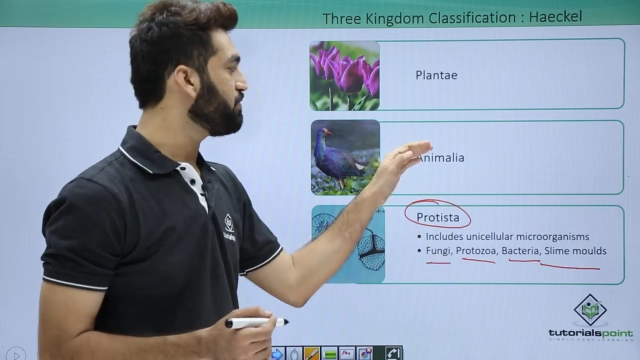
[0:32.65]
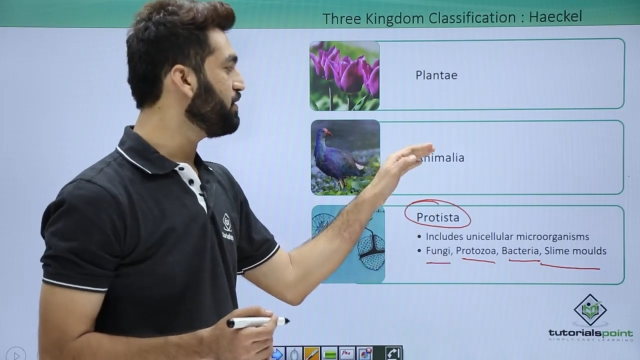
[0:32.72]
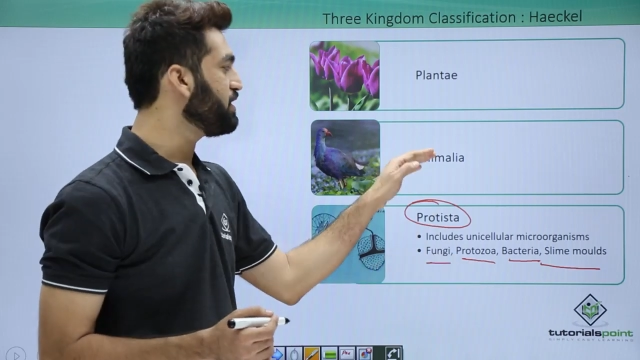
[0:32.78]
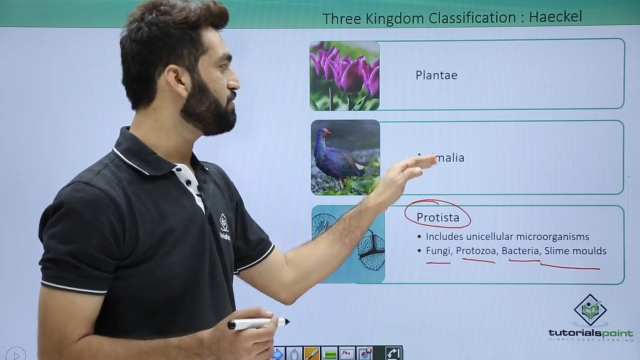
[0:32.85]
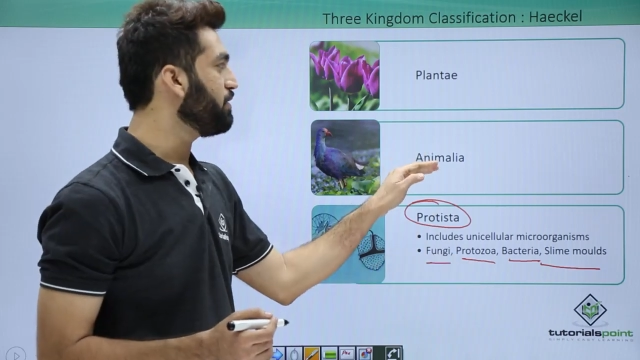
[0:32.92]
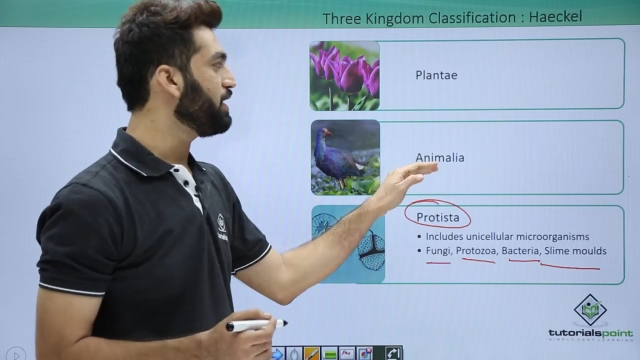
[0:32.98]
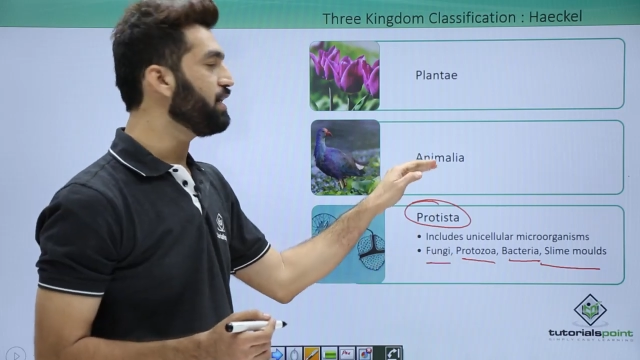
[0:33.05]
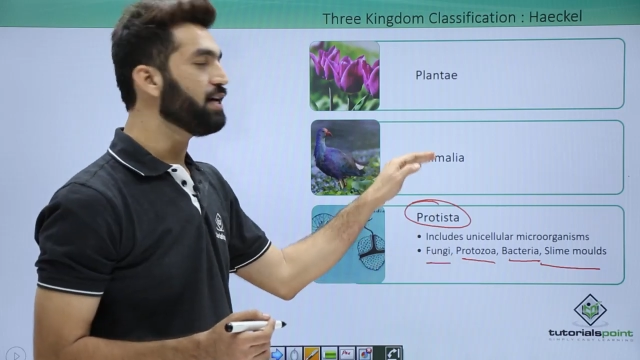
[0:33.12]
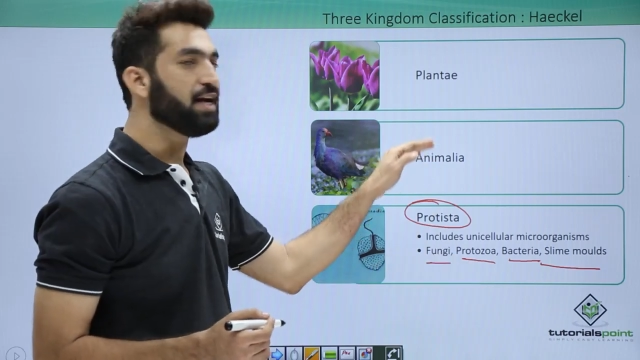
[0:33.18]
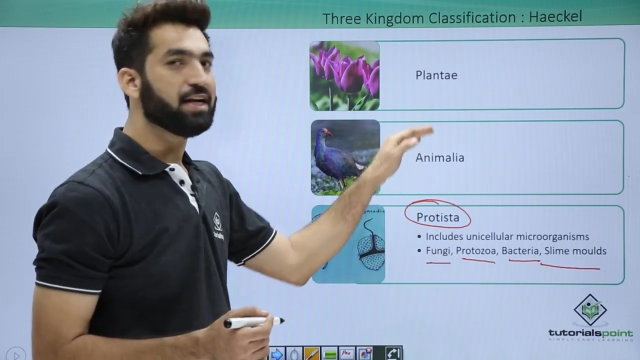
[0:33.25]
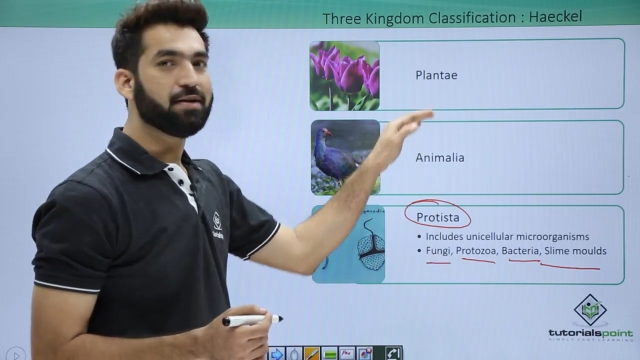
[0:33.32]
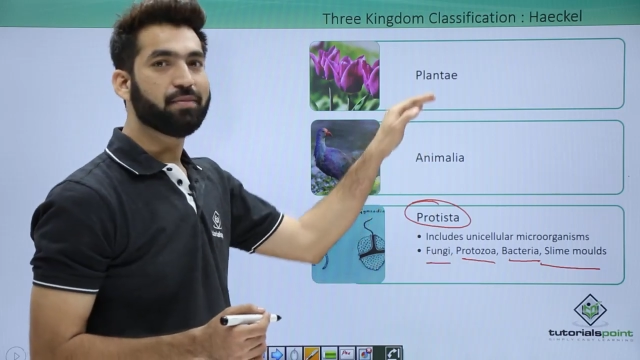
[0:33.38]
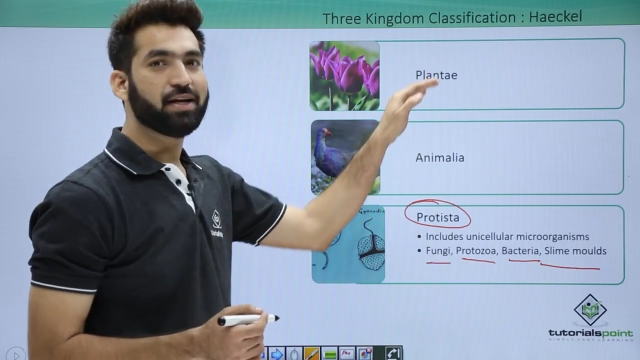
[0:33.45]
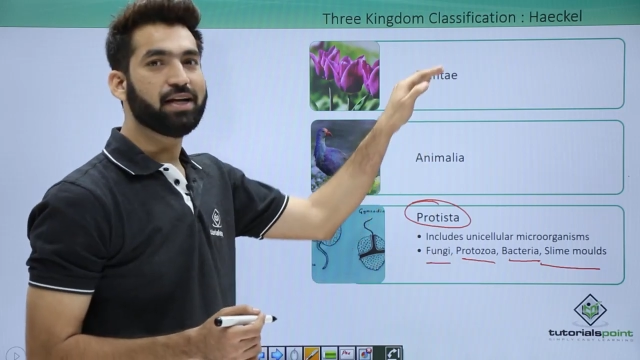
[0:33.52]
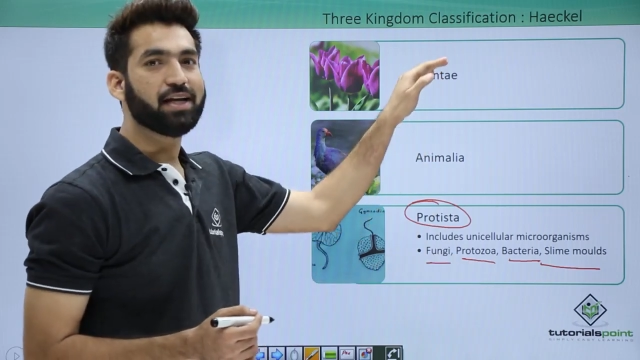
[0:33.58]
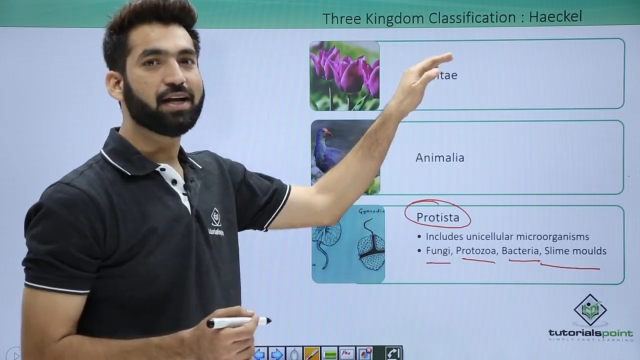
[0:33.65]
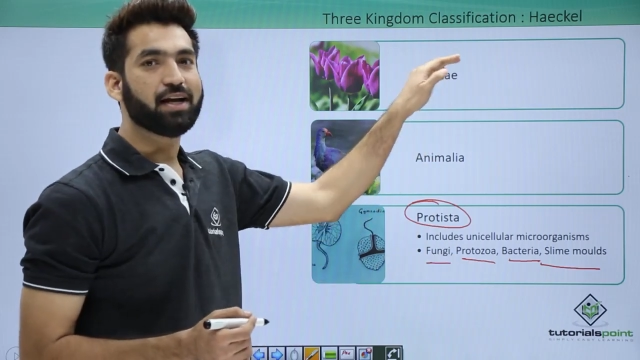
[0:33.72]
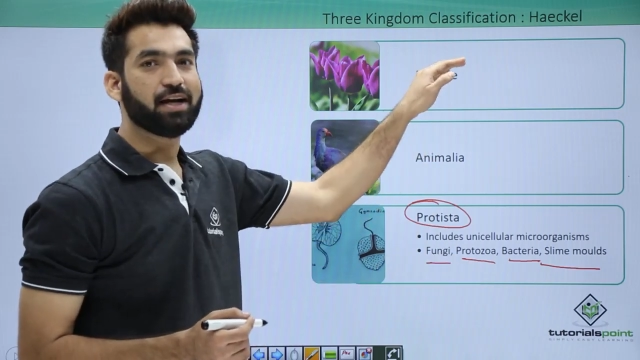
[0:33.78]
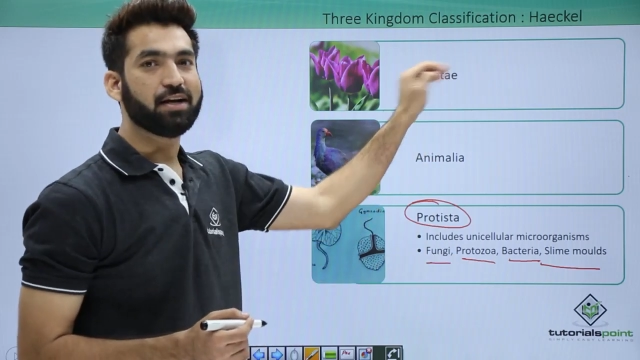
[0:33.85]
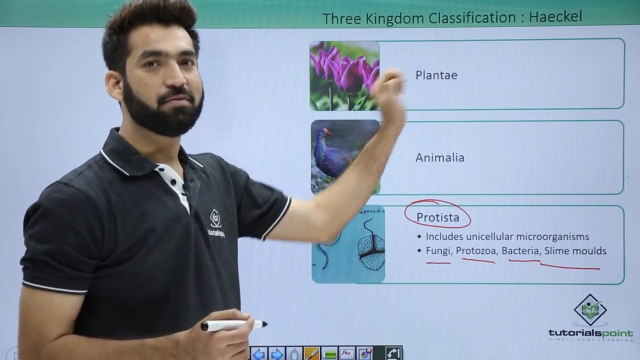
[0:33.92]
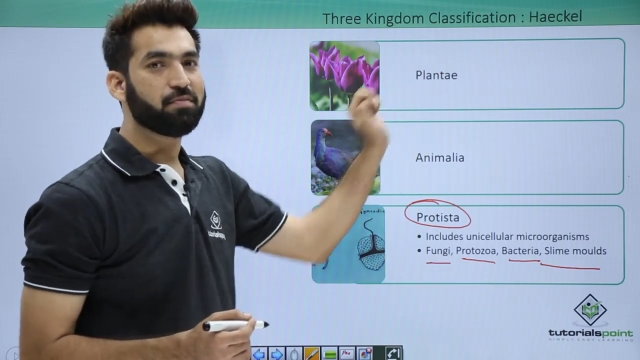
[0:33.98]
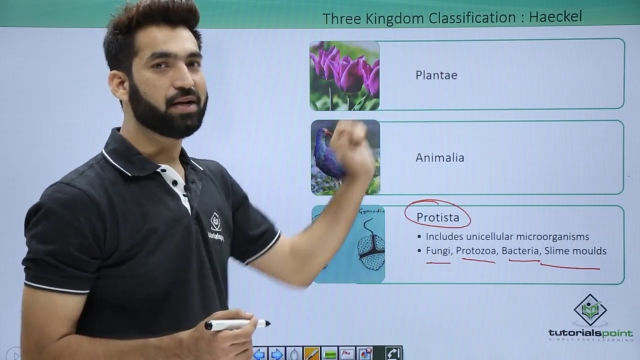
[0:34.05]
which were in Animalia
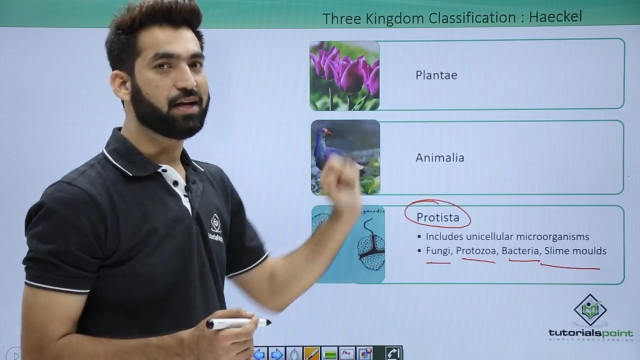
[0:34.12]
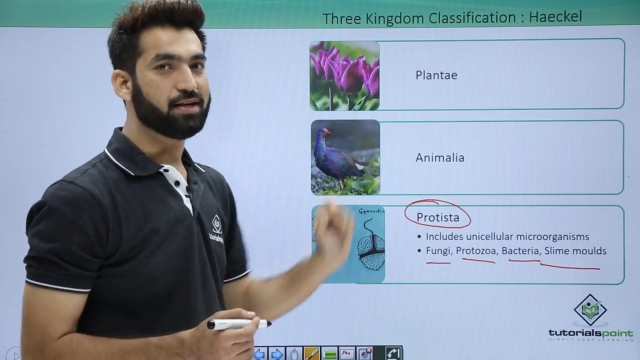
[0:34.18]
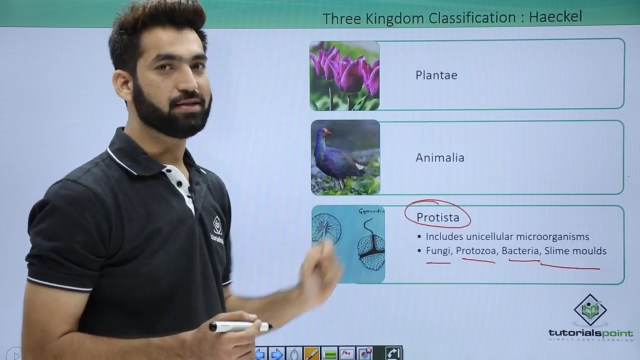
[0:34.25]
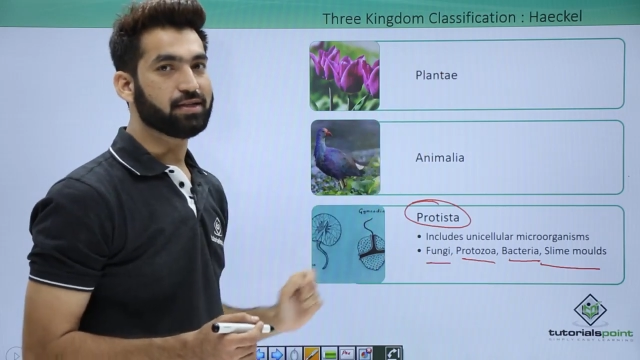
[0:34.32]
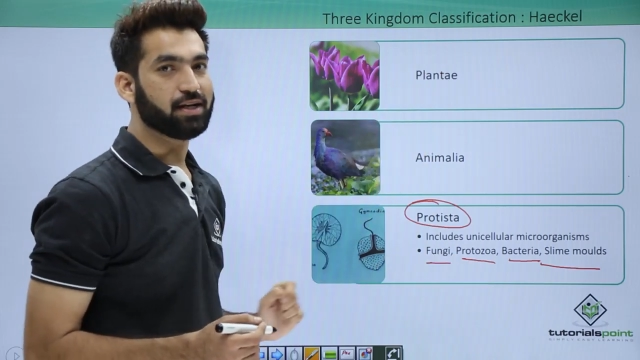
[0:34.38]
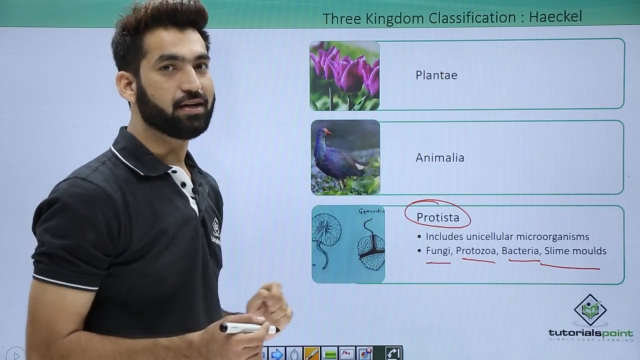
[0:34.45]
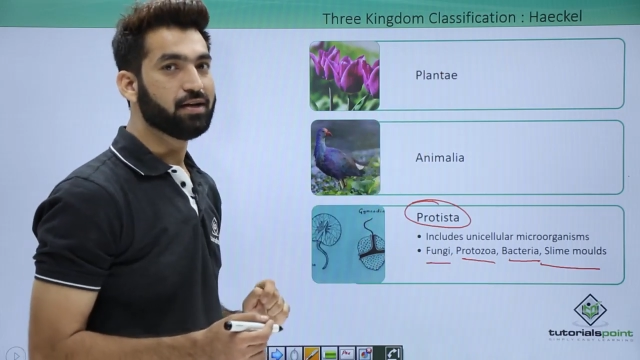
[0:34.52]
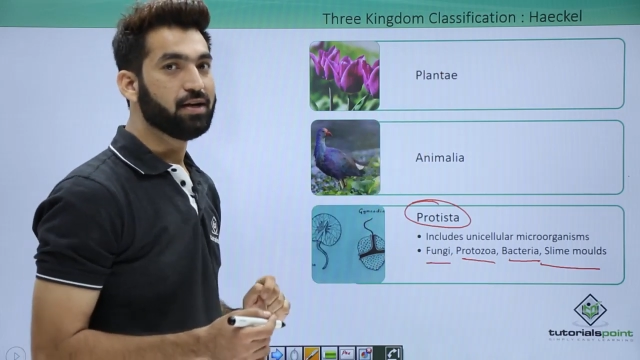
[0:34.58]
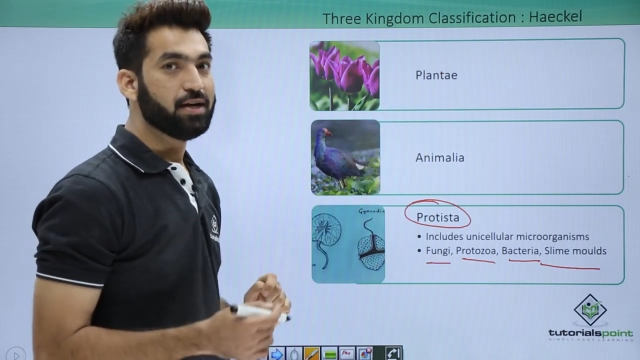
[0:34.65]
and Plantae.